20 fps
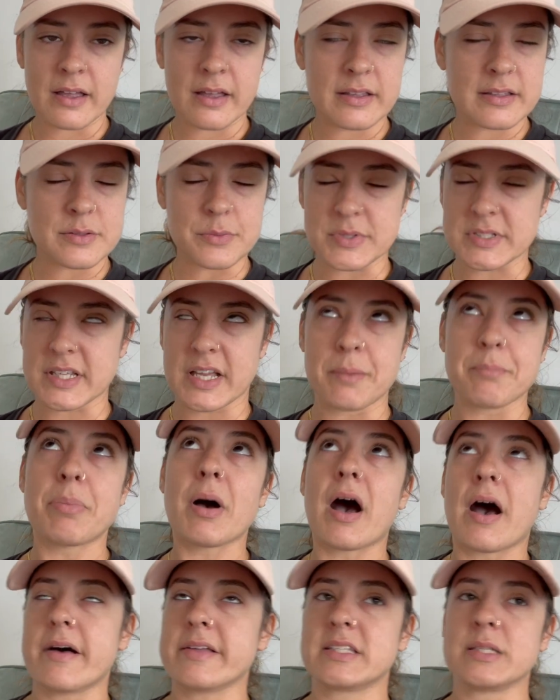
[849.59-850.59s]
it was like
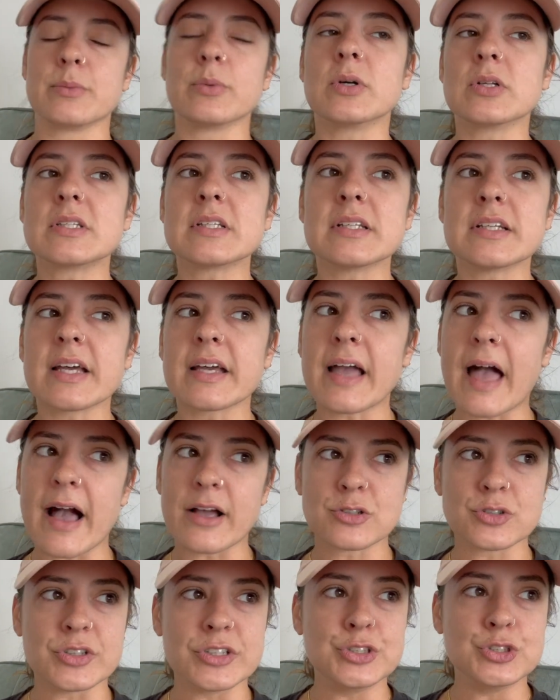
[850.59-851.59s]
impossible to like
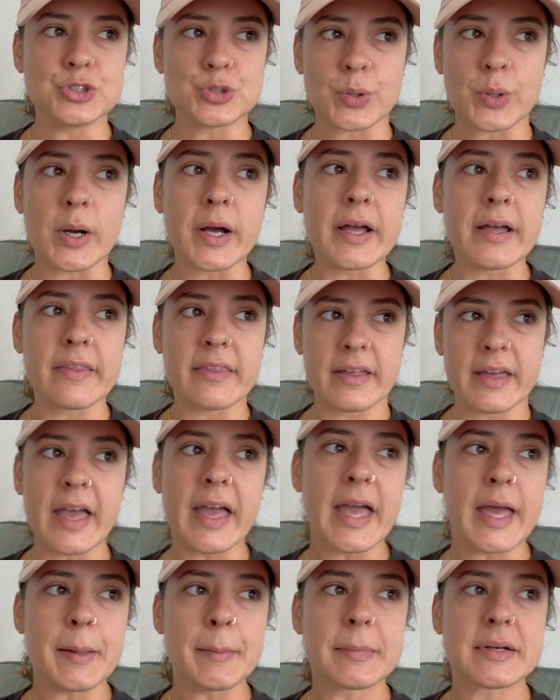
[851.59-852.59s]
actually enjoy the
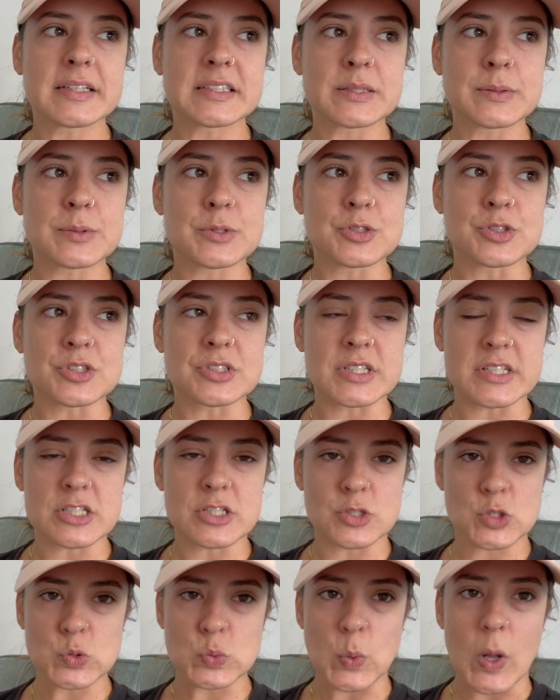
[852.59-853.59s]
game because it was just like
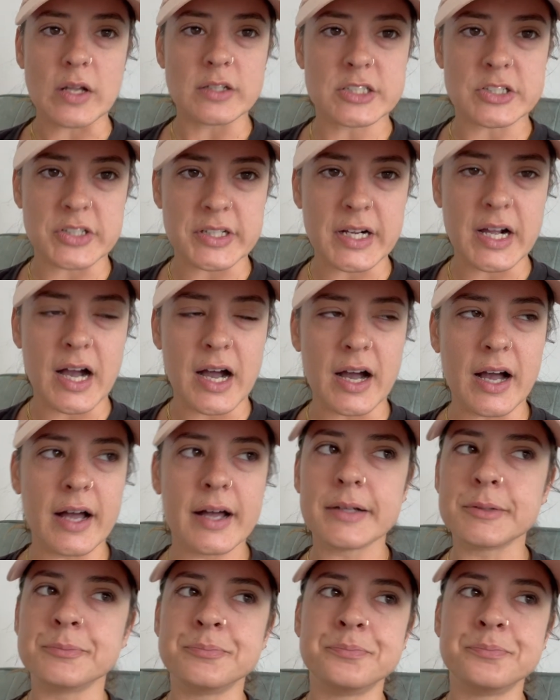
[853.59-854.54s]
sweltering hot.